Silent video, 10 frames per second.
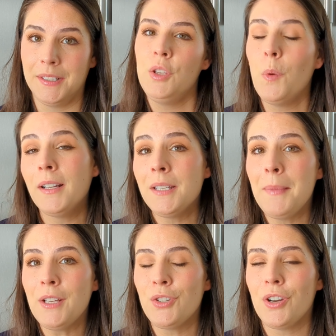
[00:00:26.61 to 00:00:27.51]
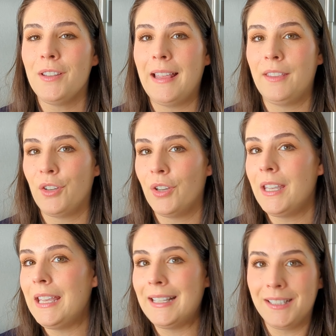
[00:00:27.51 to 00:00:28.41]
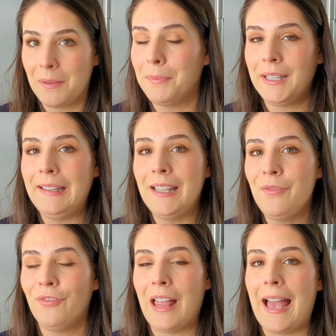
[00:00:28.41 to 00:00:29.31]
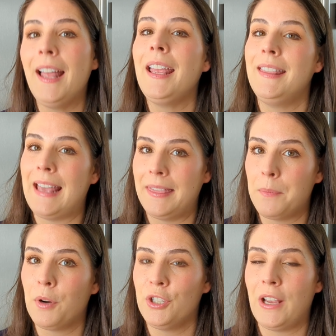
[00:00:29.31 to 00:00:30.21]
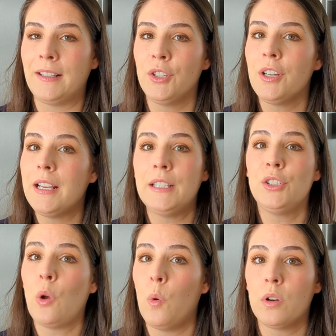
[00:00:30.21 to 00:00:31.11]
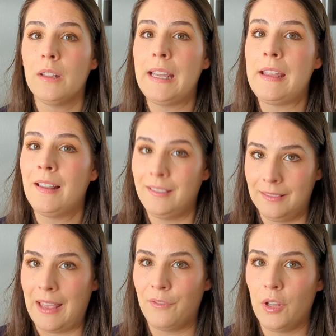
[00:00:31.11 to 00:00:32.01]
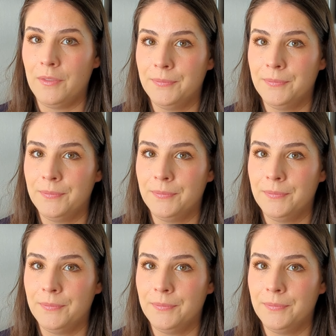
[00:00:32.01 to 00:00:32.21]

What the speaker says: You want to make sure that the cookie is completely flat and that the projector is totally level.